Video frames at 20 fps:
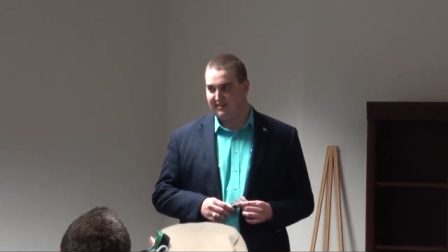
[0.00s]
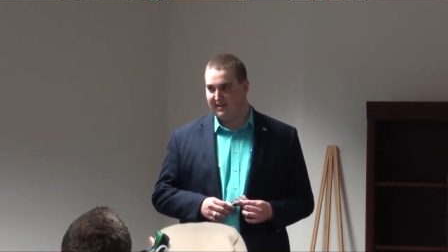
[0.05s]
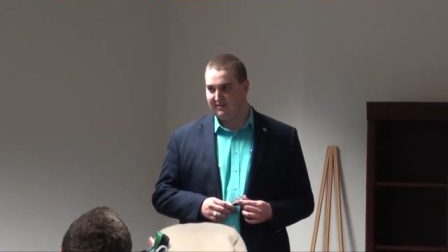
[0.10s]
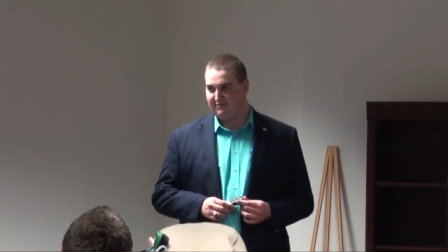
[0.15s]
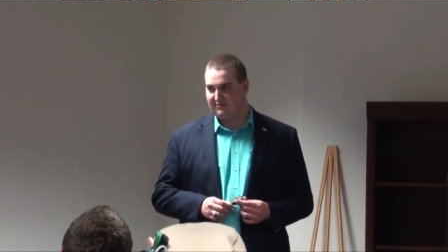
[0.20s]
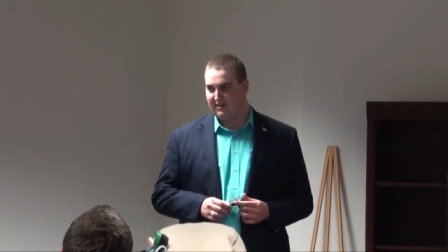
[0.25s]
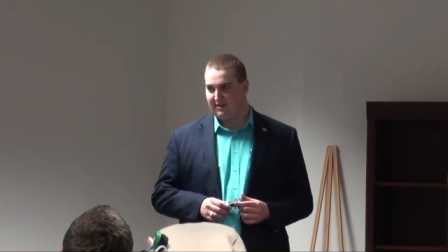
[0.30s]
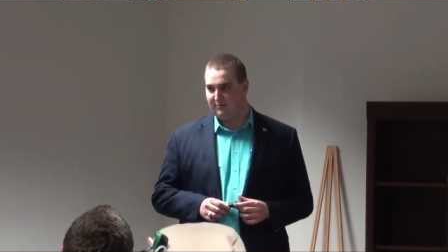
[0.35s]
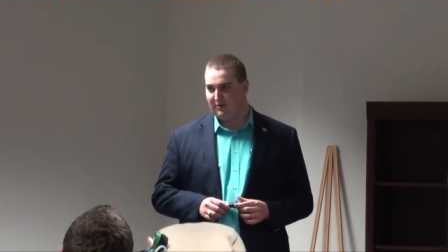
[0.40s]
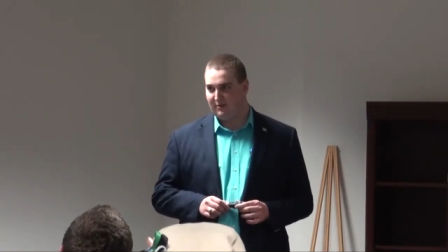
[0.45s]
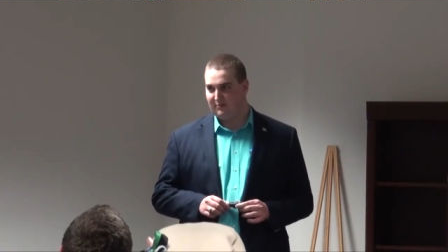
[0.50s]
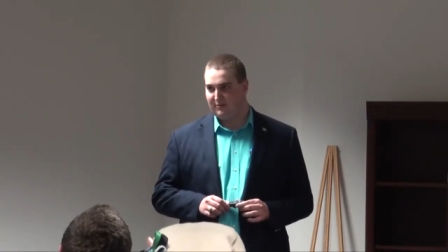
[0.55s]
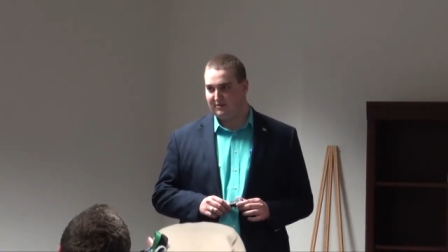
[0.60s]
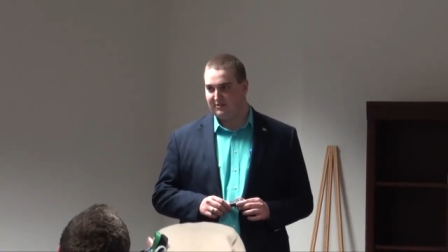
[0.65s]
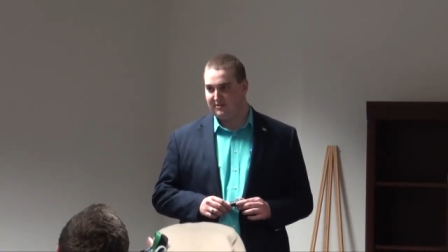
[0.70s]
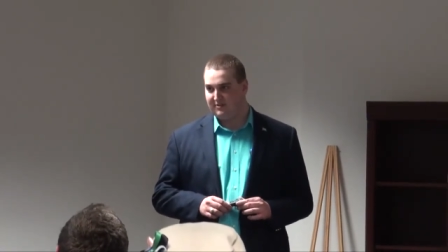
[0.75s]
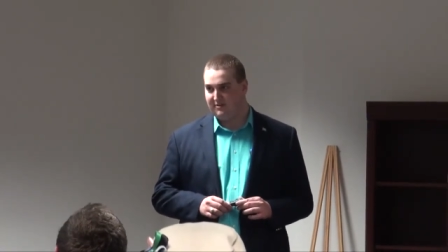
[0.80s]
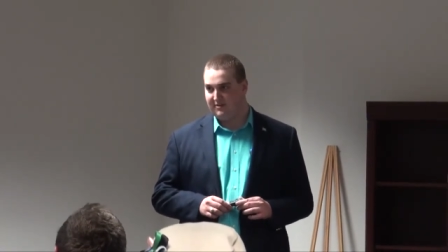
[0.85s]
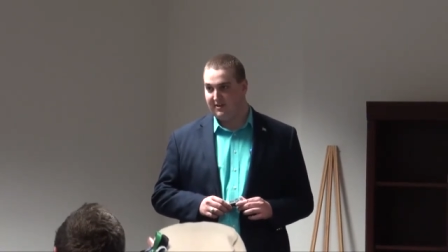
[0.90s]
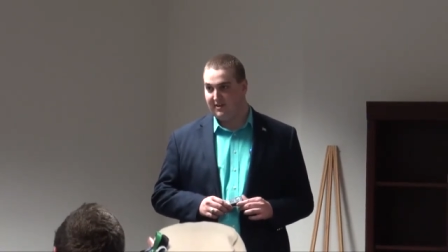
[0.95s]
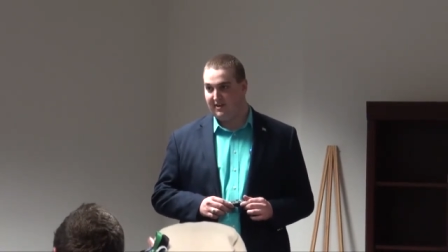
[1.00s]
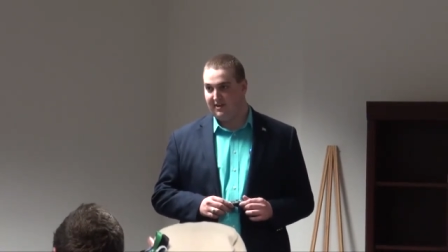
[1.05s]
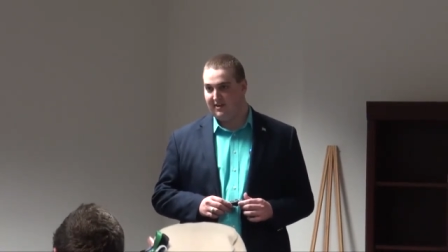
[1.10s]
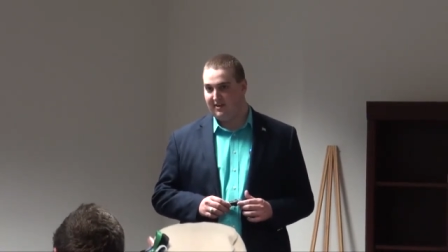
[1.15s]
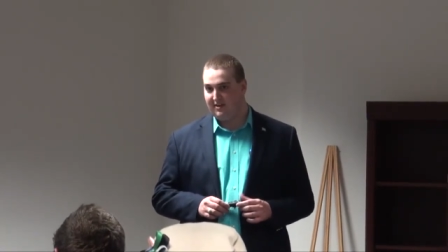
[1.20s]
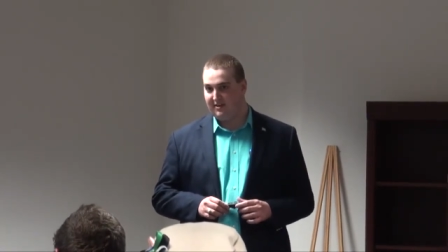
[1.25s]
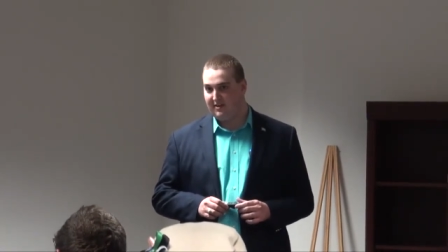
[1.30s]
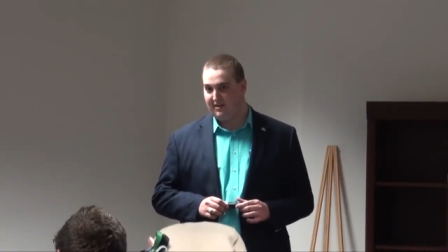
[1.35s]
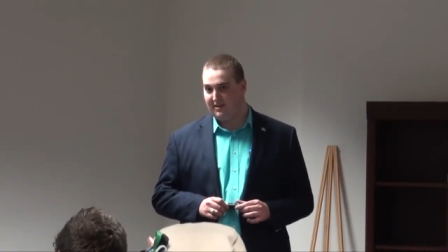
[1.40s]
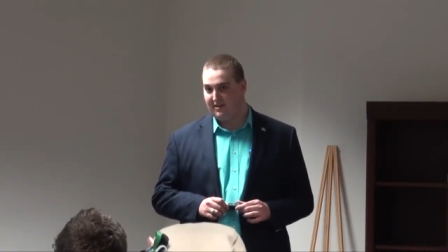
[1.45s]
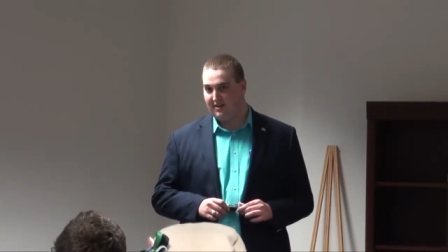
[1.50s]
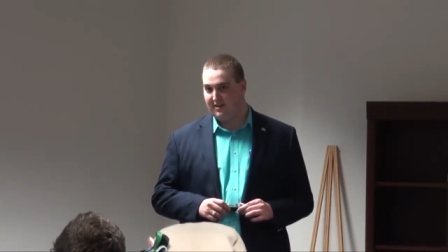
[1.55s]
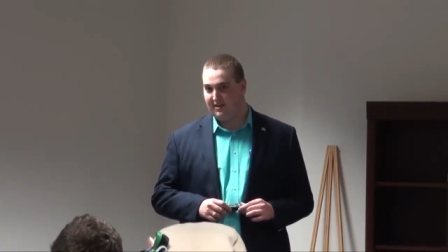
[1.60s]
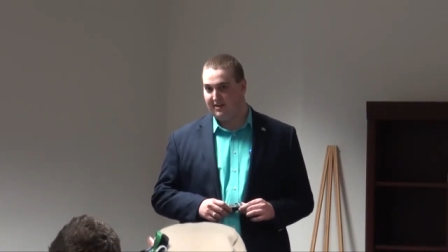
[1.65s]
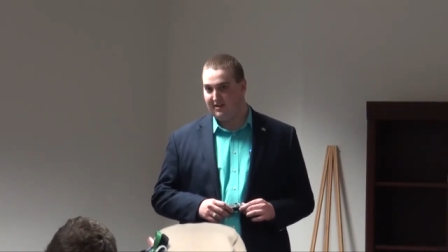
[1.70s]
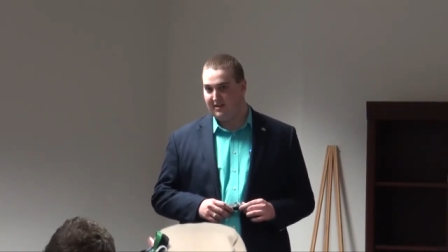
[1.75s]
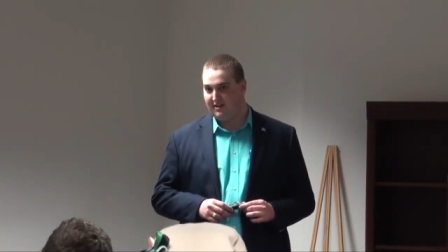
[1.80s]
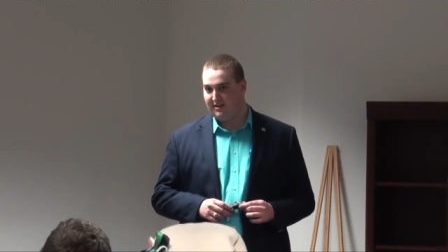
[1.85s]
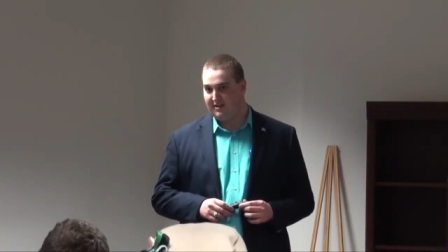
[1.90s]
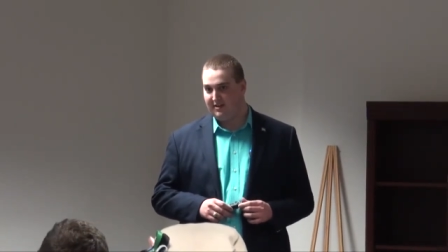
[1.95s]
lifetime opportunity
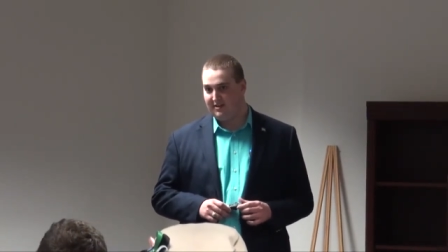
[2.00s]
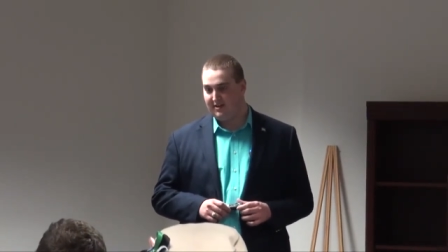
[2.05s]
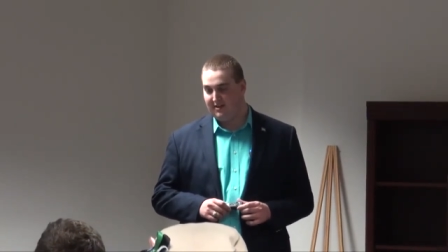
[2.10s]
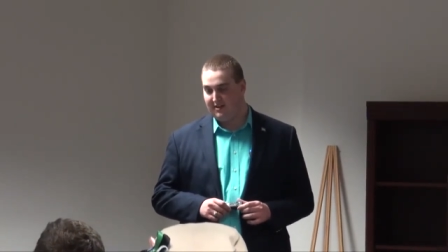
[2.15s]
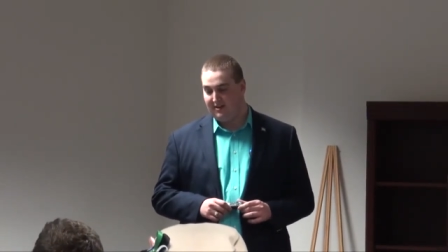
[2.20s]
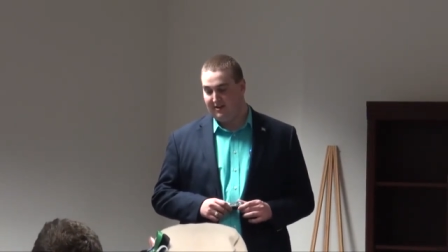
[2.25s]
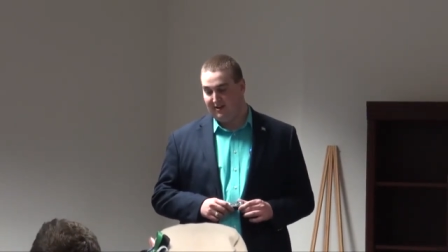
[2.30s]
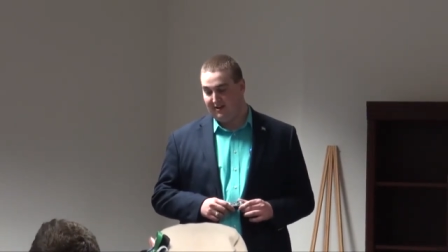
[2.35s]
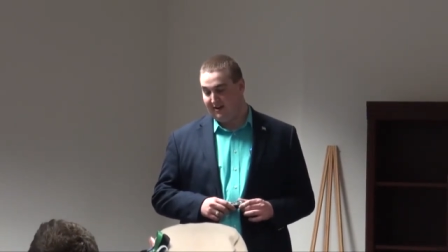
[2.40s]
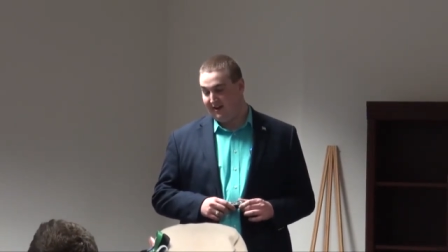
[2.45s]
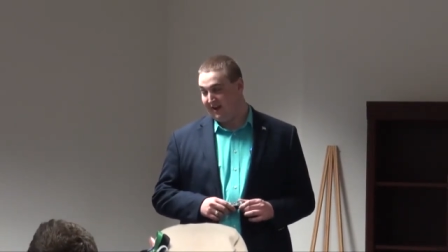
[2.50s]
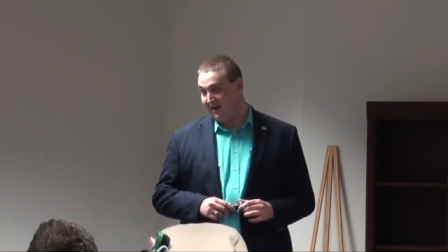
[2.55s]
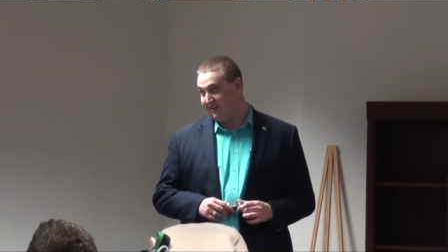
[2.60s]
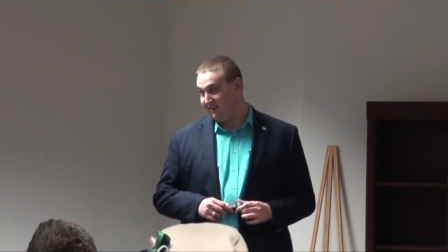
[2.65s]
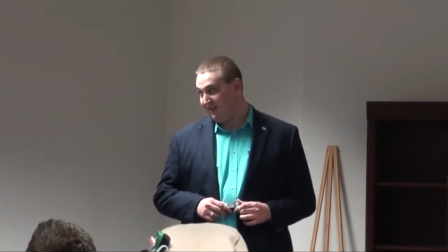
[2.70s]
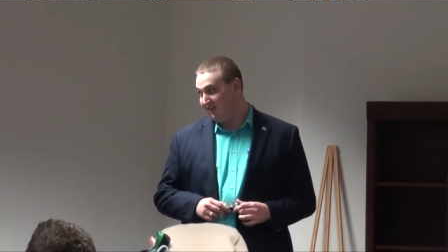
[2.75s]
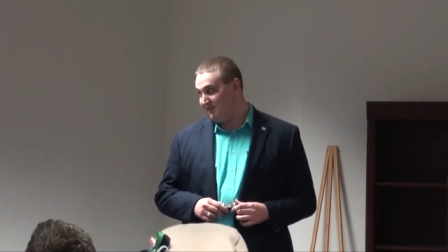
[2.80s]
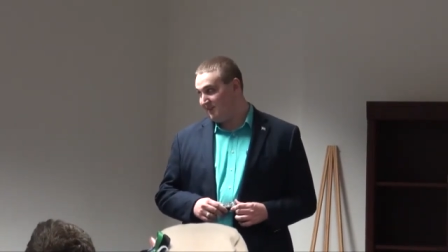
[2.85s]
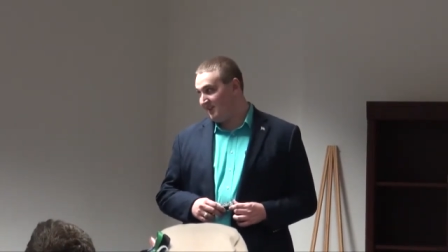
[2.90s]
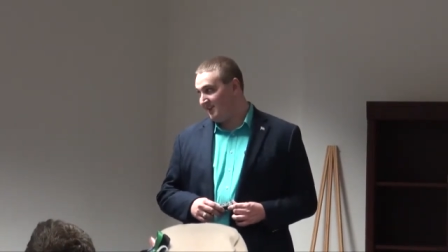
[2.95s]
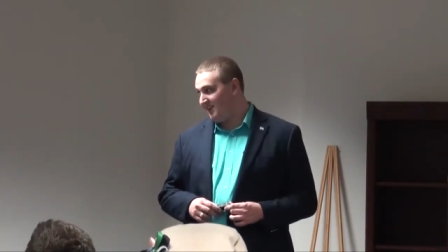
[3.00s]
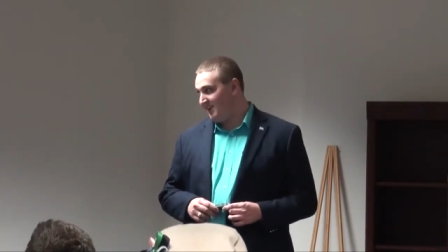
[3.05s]
and I loved it.